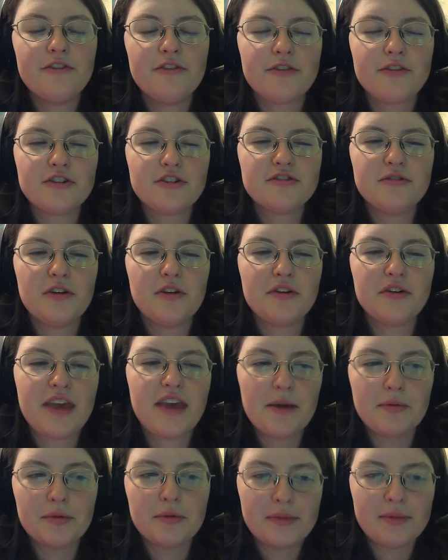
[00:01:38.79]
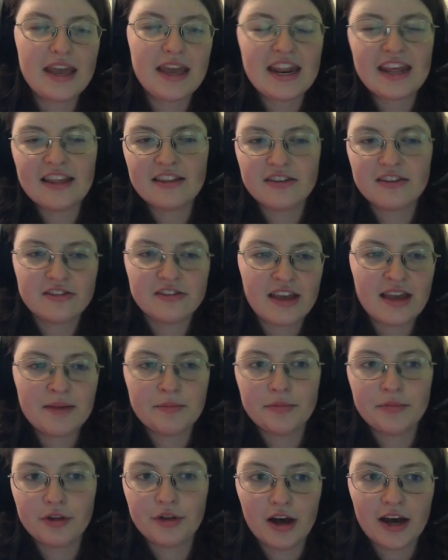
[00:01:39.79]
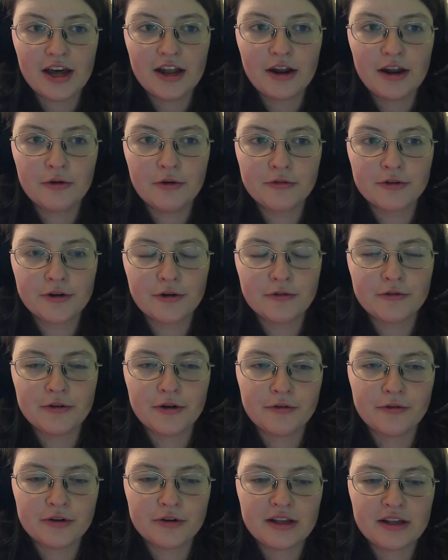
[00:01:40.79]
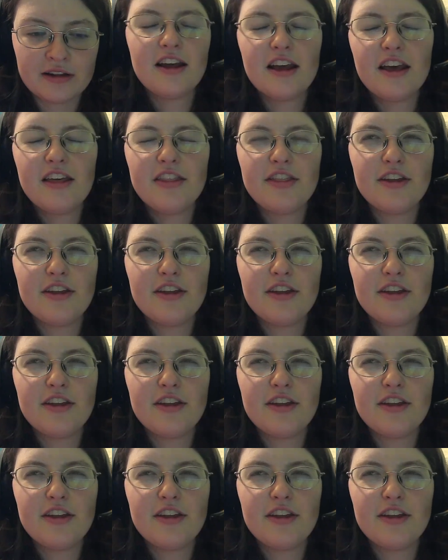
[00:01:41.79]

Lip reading: first of all, kept repeating the same plot over and over and over again.